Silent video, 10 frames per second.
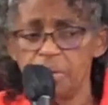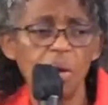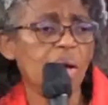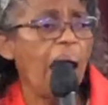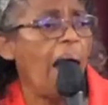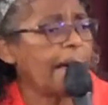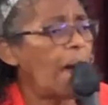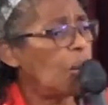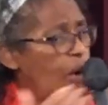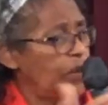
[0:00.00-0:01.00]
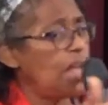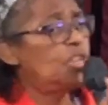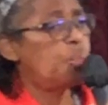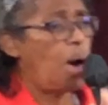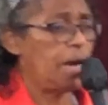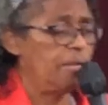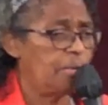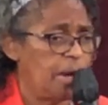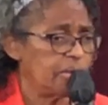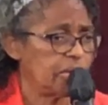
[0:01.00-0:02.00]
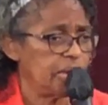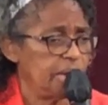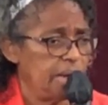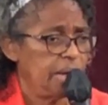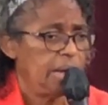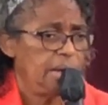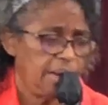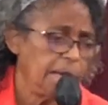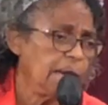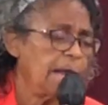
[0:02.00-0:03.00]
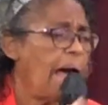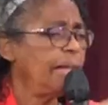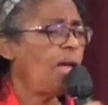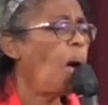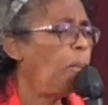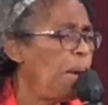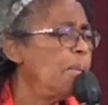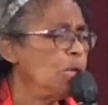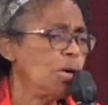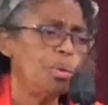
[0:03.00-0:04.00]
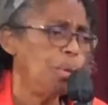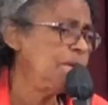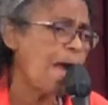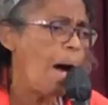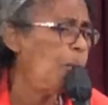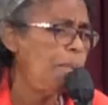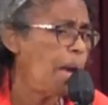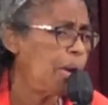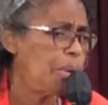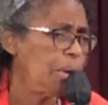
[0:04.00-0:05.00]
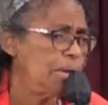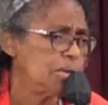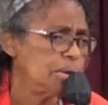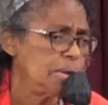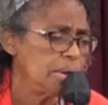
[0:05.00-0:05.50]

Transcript: So God got to work for each one of us. Deacon lined up, people you can reach, I will be able to reach.